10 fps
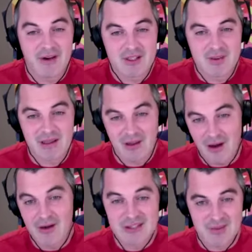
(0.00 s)
It's about
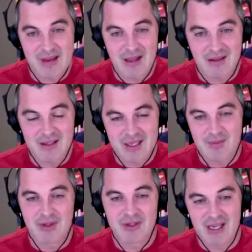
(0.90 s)
long-term health and
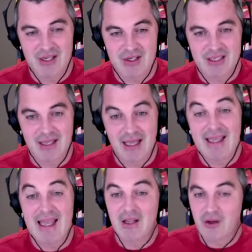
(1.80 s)
simple changes. And
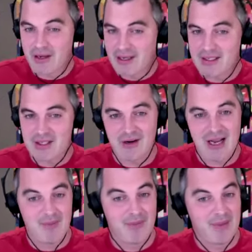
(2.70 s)
again, you look at Instagram,